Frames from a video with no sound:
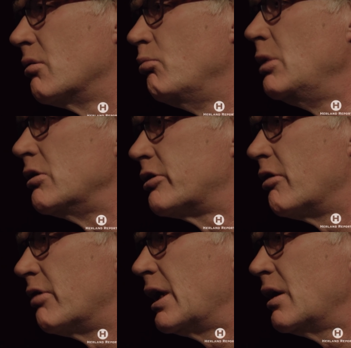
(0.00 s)

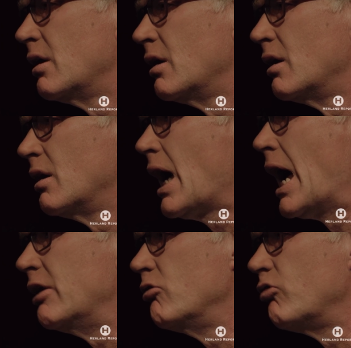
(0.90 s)
military,
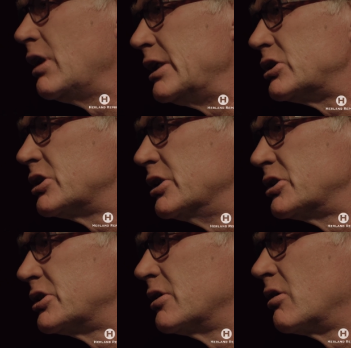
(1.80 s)
and
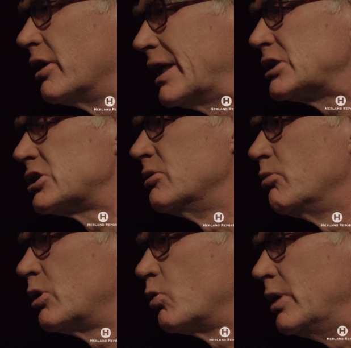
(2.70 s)
religious connection
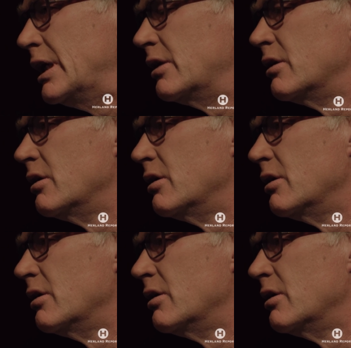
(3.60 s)
between